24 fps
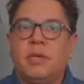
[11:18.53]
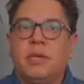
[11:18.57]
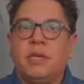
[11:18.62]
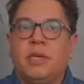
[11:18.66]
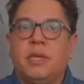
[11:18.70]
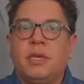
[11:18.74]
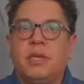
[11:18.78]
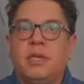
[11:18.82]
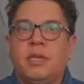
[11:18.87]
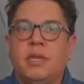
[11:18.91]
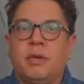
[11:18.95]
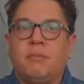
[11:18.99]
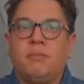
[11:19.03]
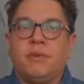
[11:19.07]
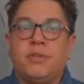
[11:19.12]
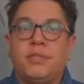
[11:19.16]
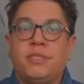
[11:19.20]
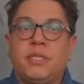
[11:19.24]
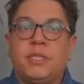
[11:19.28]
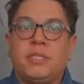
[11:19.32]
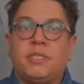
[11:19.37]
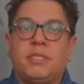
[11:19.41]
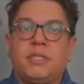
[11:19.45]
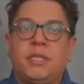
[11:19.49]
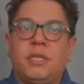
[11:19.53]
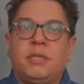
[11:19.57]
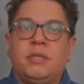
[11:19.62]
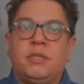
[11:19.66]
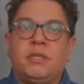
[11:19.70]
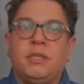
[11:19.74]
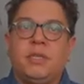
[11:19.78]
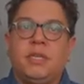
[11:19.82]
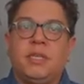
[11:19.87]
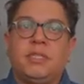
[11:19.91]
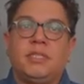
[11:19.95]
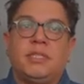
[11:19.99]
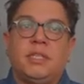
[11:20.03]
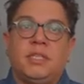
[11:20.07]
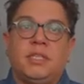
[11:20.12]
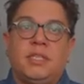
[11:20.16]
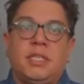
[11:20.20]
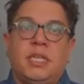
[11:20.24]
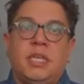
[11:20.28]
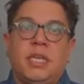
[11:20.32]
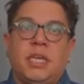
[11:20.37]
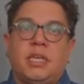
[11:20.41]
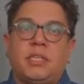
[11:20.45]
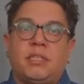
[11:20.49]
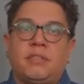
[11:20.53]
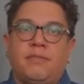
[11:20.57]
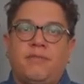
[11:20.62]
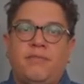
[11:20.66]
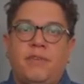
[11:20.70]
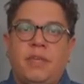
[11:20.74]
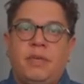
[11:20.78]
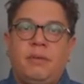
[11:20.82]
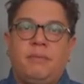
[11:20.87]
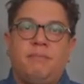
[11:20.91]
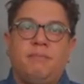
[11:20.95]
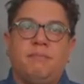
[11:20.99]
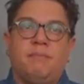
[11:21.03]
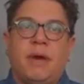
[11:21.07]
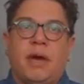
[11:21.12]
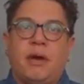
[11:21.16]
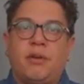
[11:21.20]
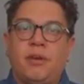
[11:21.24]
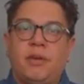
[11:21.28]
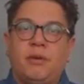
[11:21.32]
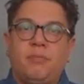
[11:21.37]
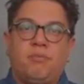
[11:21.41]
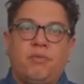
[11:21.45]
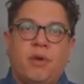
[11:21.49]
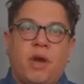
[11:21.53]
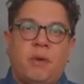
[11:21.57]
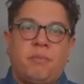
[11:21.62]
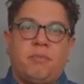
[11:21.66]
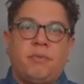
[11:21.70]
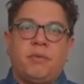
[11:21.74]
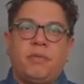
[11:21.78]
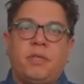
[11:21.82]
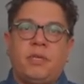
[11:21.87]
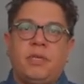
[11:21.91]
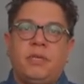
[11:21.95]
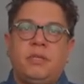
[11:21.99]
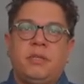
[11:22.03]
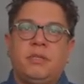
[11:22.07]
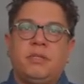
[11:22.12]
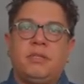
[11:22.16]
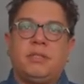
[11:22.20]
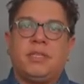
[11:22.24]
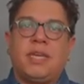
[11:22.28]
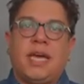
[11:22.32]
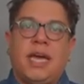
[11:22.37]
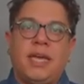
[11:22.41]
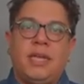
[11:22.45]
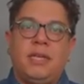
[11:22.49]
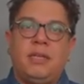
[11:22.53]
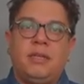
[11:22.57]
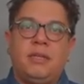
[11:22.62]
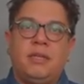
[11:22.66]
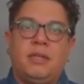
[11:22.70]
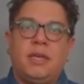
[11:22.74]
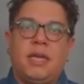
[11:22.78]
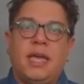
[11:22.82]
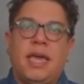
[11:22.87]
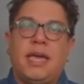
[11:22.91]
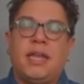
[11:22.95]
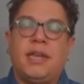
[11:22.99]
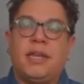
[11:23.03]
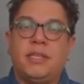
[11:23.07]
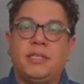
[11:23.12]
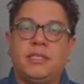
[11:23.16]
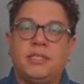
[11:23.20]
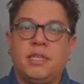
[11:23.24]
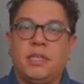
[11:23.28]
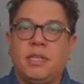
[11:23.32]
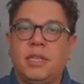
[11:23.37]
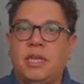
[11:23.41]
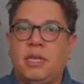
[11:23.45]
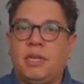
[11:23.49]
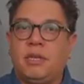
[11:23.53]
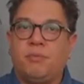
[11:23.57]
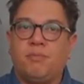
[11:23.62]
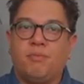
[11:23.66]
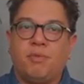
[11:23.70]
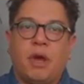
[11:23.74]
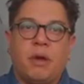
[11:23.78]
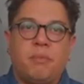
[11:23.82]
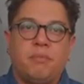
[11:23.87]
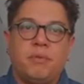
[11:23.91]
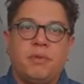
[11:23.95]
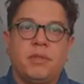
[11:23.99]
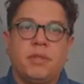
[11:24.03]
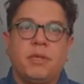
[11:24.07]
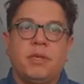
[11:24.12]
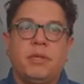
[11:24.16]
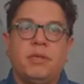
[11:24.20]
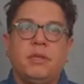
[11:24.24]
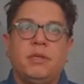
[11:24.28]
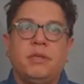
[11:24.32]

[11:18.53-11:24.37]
Number 16, is the TXV mounted properly, tight, and insulated properly?